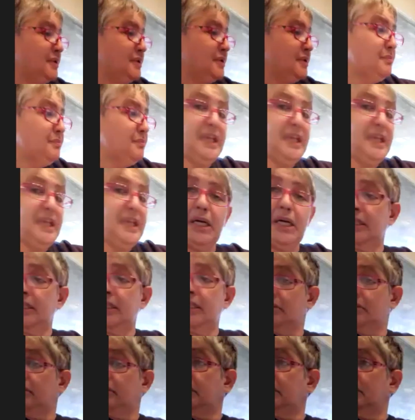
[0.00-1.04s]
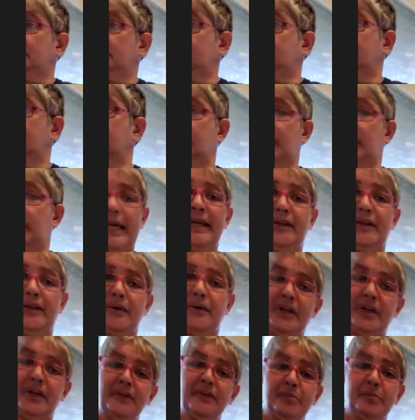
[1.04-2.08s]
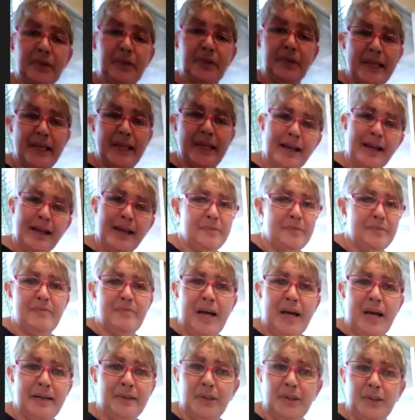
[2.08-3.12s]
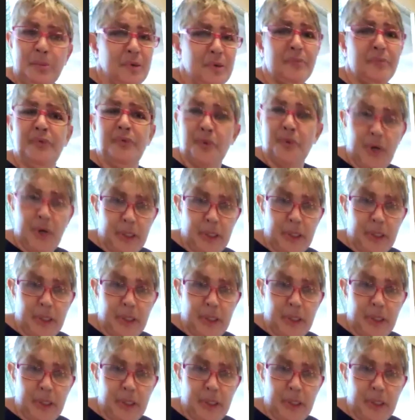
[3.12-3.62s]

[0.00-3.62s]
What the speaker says: on, heck, you can even play on aluminum foil.